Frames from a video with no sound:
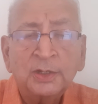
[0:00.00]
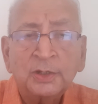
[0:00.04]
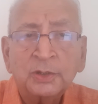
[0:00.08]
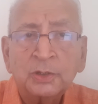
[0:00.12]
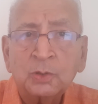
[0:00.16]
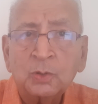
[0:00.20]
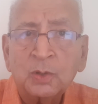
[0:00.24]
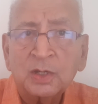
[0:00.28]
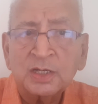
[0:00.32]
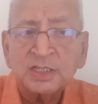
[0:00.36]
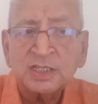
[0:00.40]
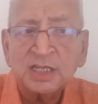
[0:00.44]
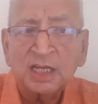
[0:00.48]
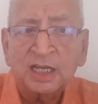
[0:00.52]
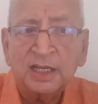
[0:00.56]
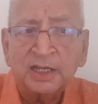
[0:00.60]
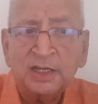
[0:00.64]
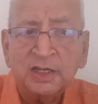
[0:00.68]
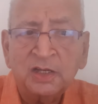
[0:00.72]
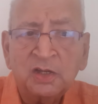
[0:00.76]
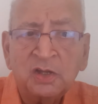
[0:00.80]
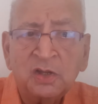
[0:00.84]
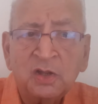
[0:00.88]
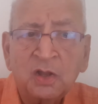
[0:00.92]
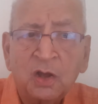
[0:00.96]
you are
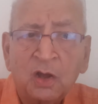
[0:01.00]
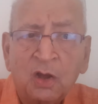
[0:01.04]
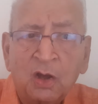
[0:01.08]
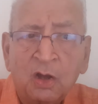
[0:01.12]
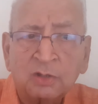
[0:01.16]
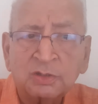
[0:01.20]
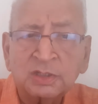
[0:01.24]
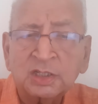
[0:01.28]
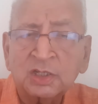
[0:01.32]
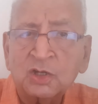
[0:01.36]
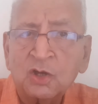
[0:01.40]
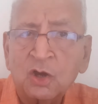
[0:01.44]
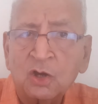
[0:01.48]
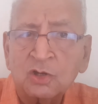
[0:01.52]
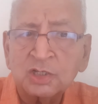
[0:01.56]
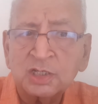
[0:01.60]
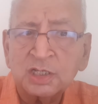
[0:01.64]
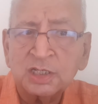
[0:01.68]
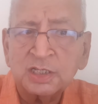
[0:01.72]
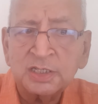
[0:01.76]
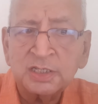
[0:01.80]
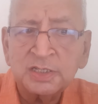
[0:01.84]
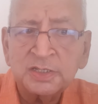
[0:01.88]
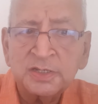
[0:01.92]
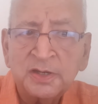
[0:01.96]
selling on the
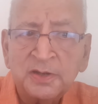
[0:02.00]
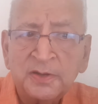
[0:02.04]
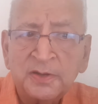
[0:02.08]
counters.